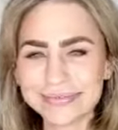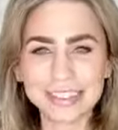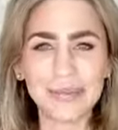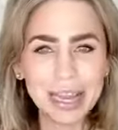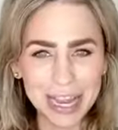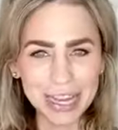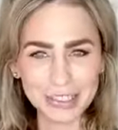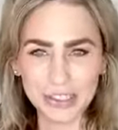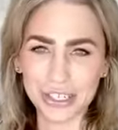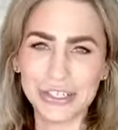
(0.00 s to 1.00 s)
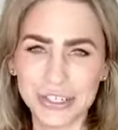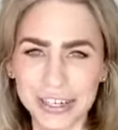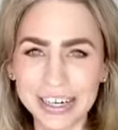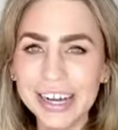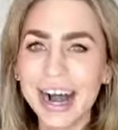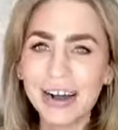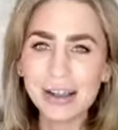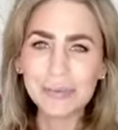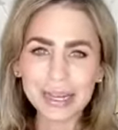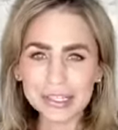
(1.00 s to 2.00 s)
Let me ask Ginger. I'll
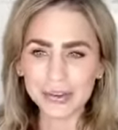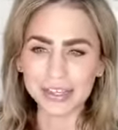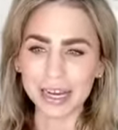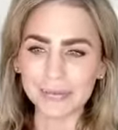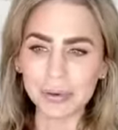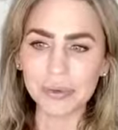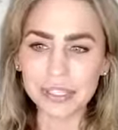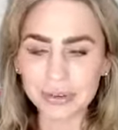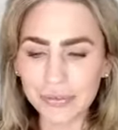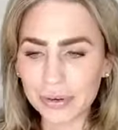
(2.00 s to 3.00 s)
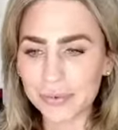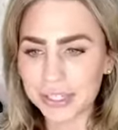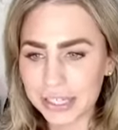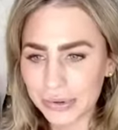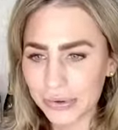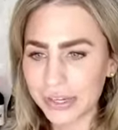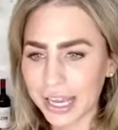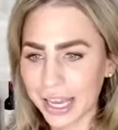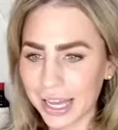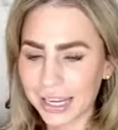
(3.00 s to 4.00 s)
get back to you on that. But we do have a really cool
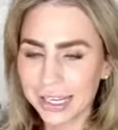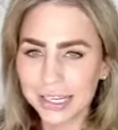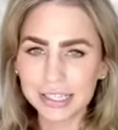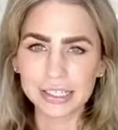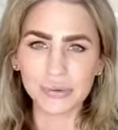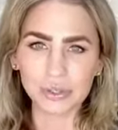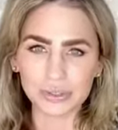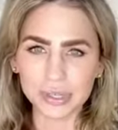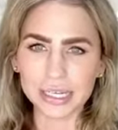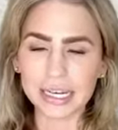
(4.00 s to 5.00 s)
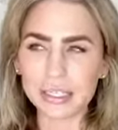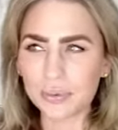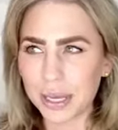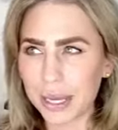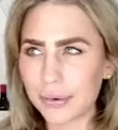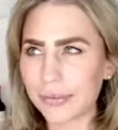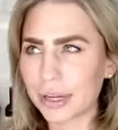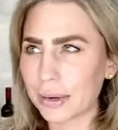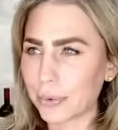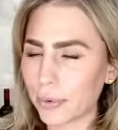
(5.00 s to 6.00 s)
kit that we're doing next week. We have a
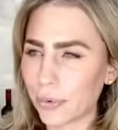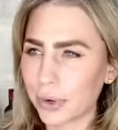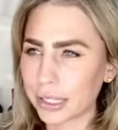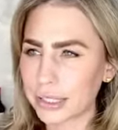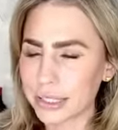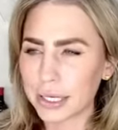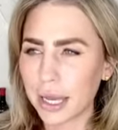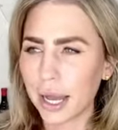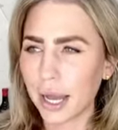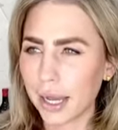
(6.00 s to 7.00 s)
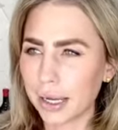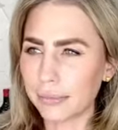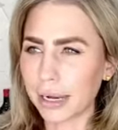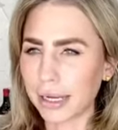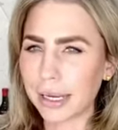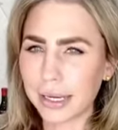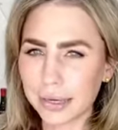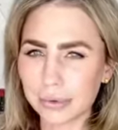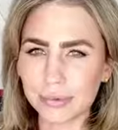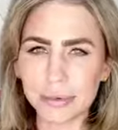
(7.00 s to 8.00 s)
couple cool ones. I
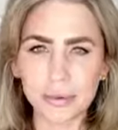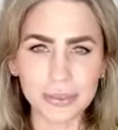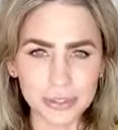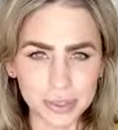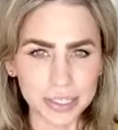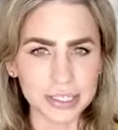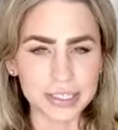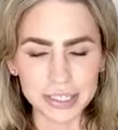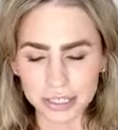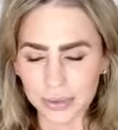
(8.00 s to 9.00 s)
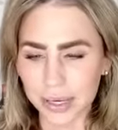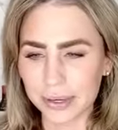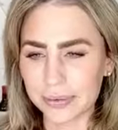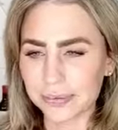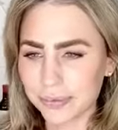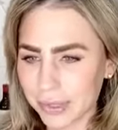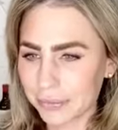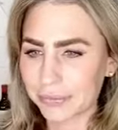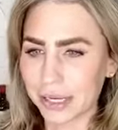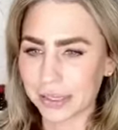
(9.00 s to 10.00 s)
can't remember which one it is next week,
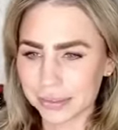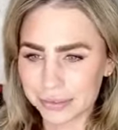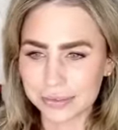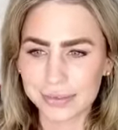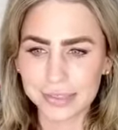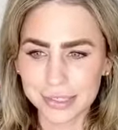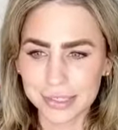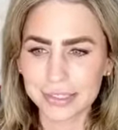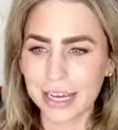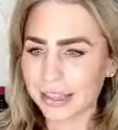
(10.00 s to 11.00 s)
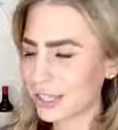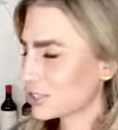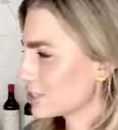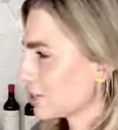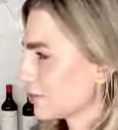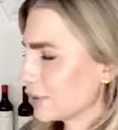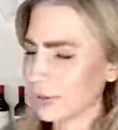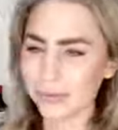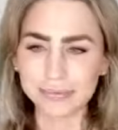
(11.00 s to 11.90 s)
but I think she's on the phone.